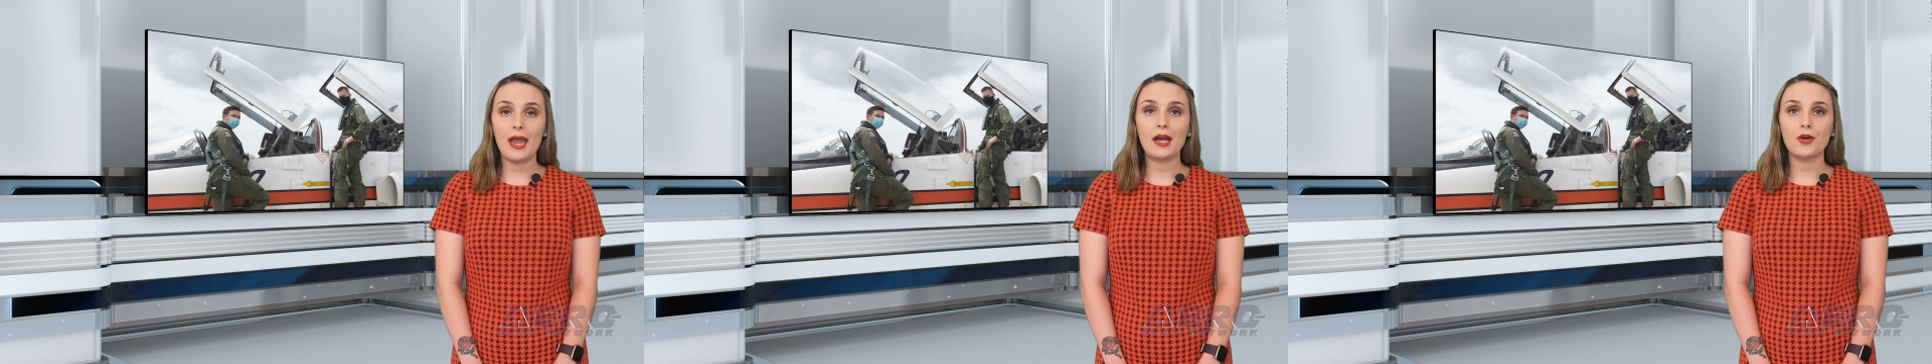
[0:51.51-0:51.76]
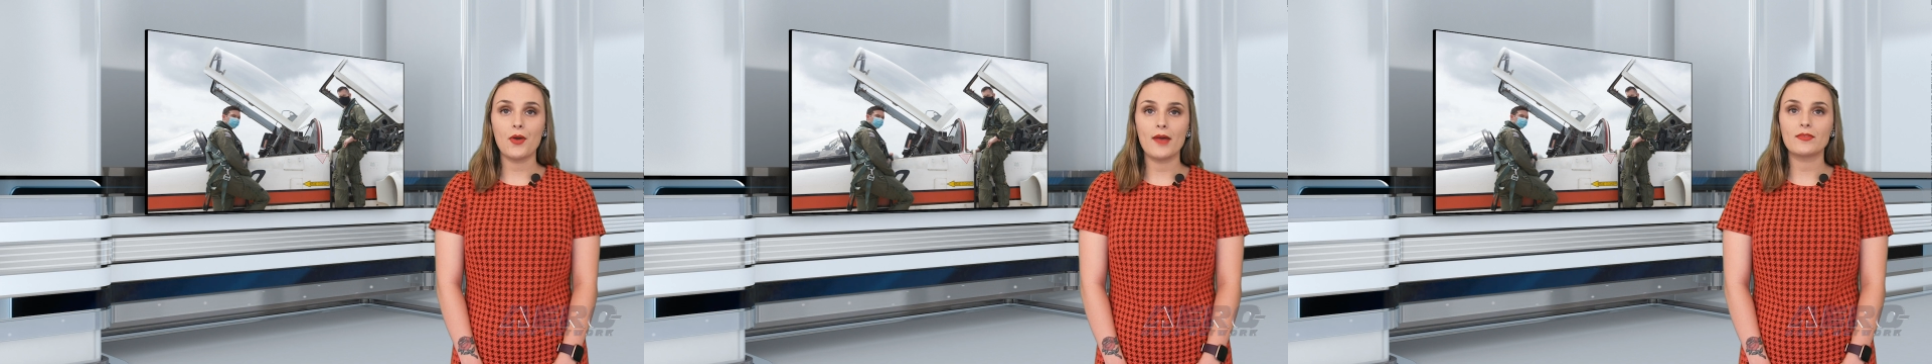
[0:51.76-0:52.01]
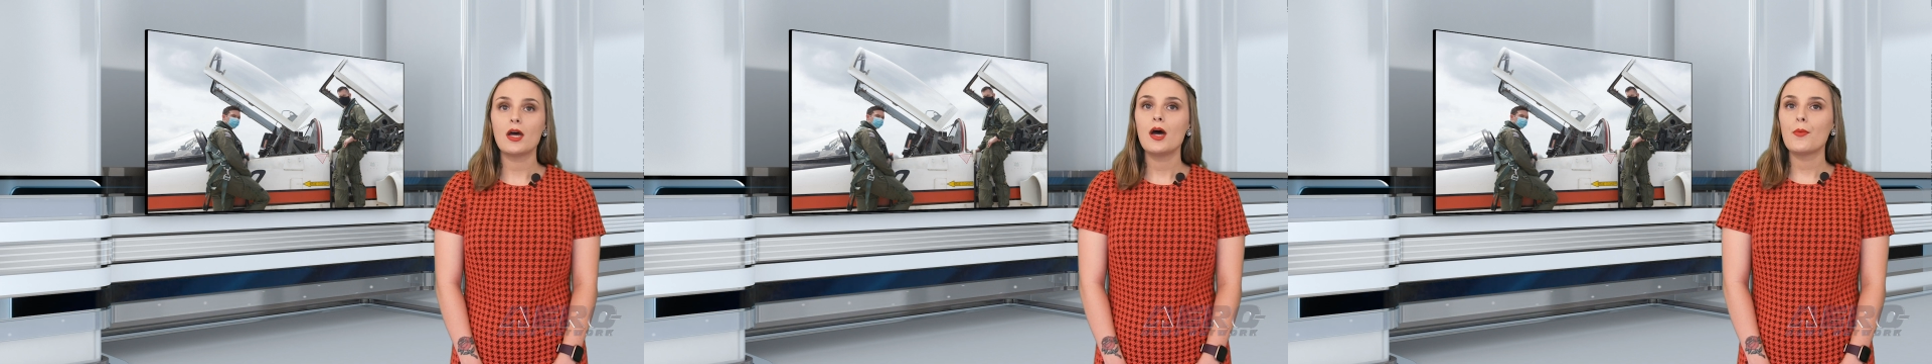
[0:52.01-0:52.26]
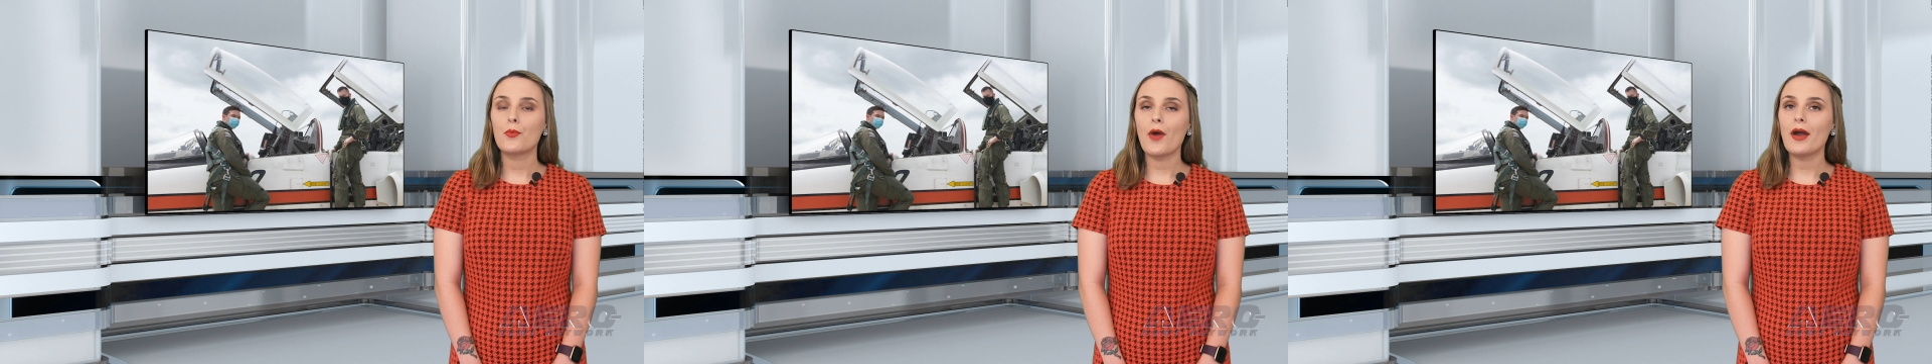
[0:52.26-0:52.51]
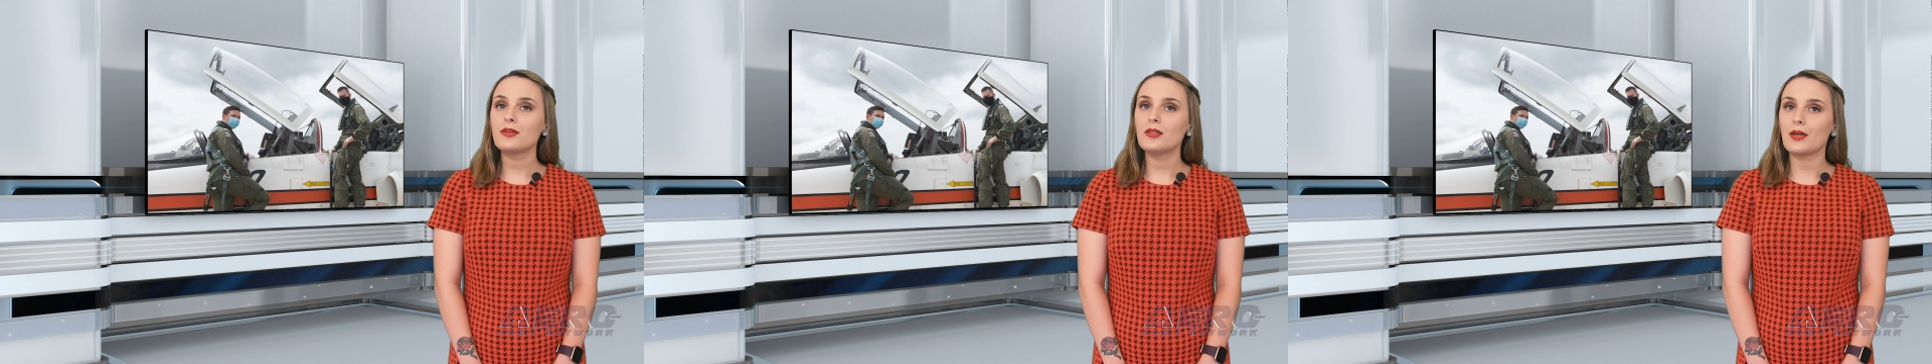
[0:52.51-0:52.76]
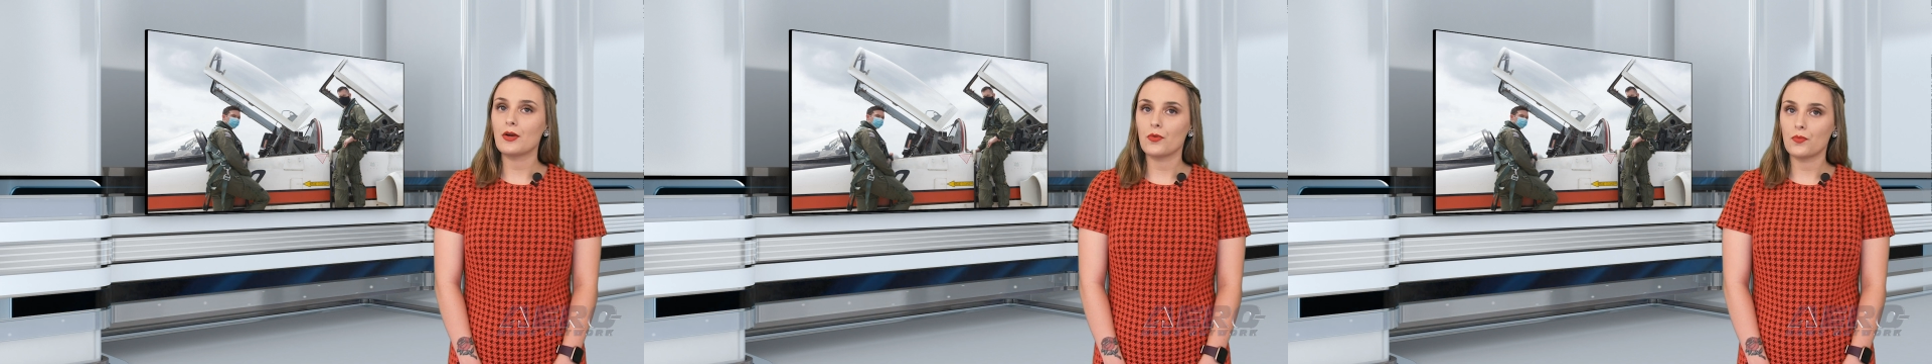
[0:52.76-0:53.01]
aircraft prior to
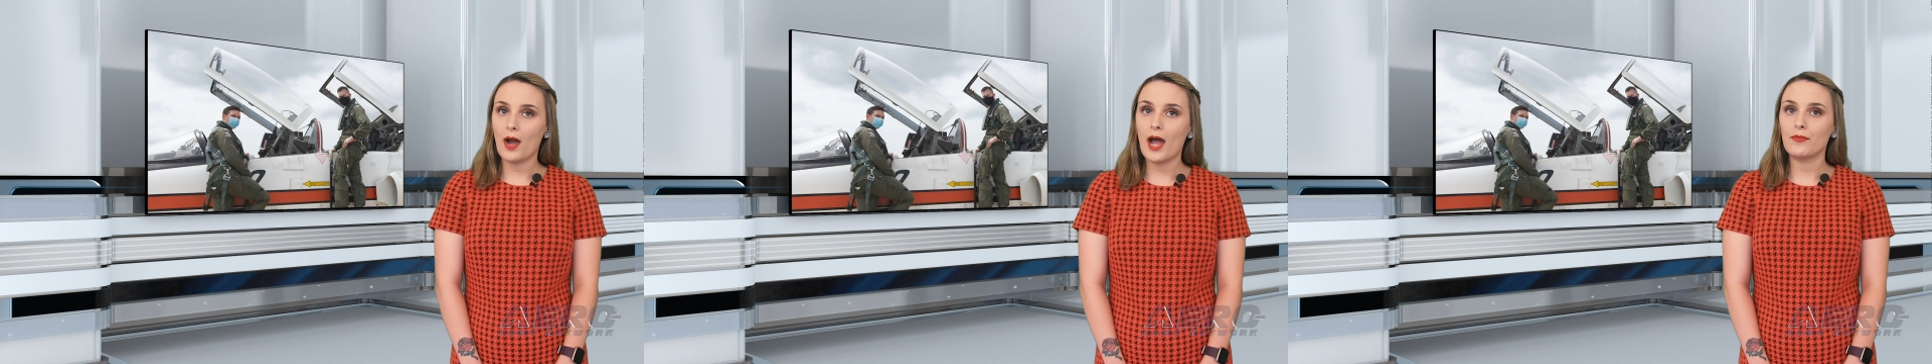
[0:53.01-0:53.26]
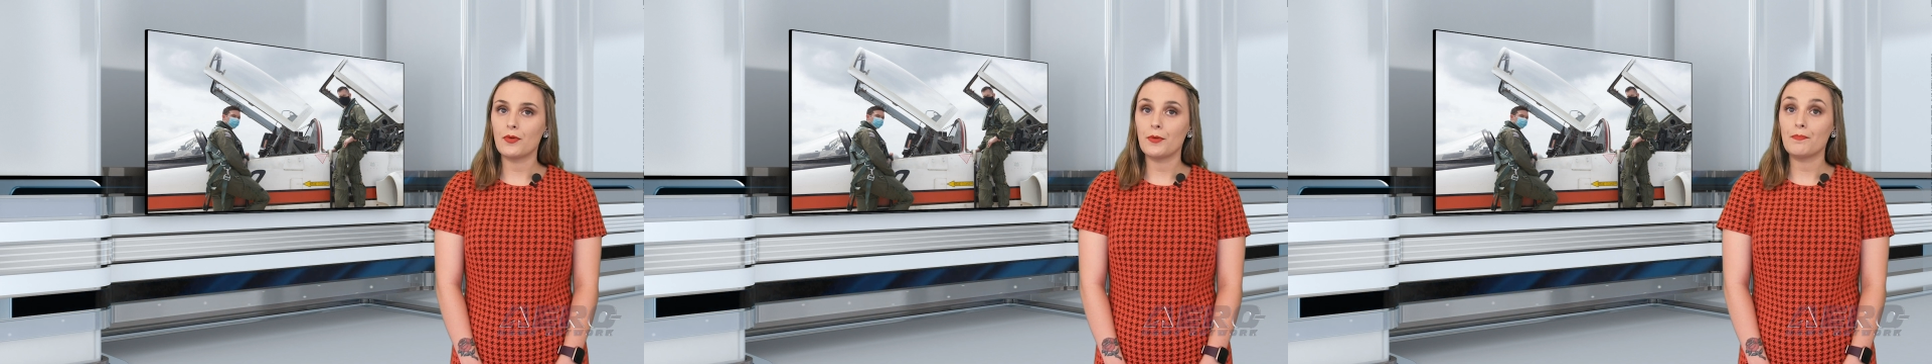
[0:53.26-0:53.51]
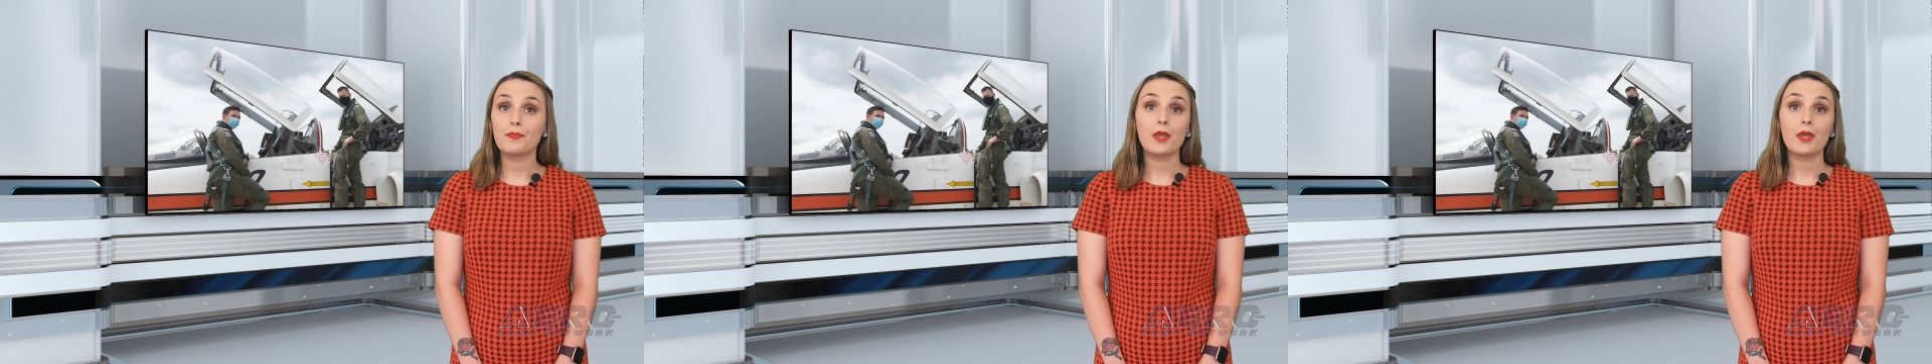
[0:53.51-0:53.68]
their arrival.